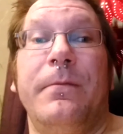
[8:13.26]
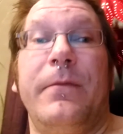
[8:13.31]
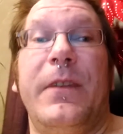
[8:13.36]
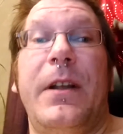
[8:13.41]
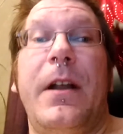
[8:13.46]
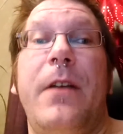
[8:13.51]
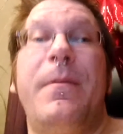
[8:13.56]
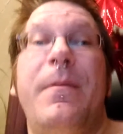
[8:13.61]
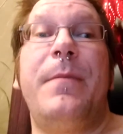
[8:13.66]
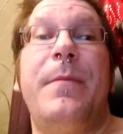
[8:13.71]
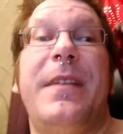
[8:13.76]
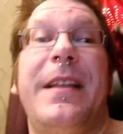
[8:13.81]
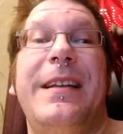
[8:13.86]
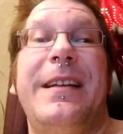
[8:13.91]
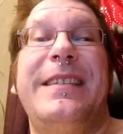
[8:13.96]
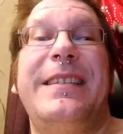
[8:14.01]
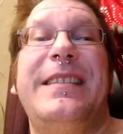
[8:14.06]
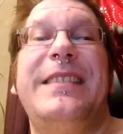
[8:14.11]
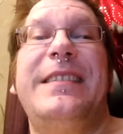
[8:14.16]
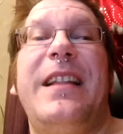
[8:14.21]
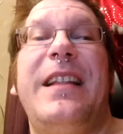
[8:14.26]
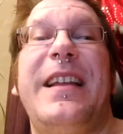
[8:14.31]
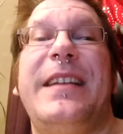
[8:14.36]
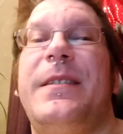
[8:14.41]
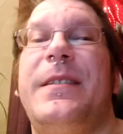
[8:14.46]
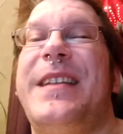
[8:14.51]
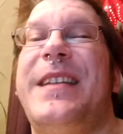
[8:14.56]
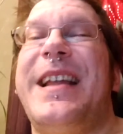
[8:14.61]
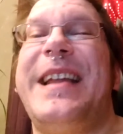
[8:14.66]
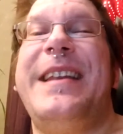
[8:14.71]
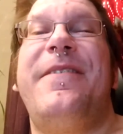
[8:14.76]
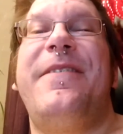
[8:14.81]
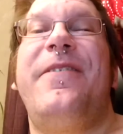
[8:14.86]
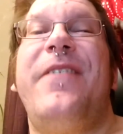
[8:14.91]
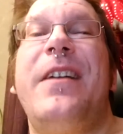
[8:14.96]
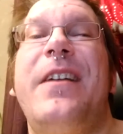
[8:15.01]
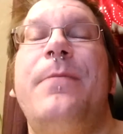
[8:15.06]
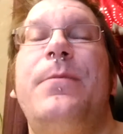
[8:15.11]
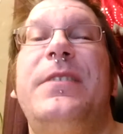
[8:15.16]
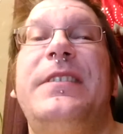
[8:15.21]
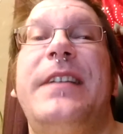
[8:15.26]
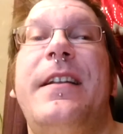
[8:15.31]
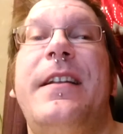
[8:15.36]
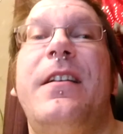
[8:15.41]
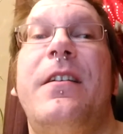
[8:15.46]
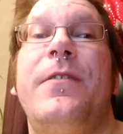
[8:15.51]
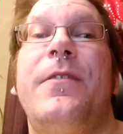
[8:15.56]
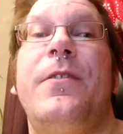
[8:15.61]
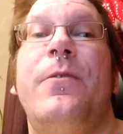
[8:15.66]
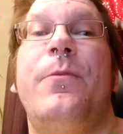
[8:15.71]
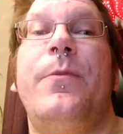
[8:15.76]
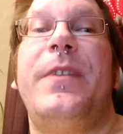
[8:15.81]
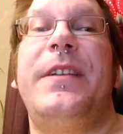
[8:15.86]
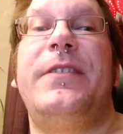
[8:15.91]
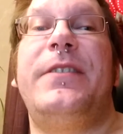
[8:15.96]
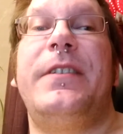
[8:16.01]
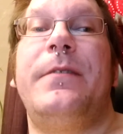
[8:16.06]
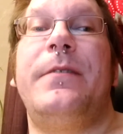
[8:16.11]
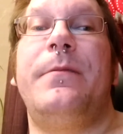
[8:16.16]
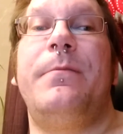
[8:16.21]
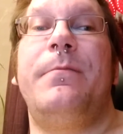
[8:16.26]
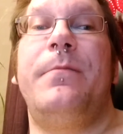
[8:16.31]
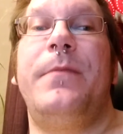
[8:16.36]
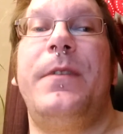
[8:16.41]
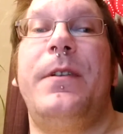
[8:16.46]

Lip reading: you gotta remember that, is it like 95% of Norwegian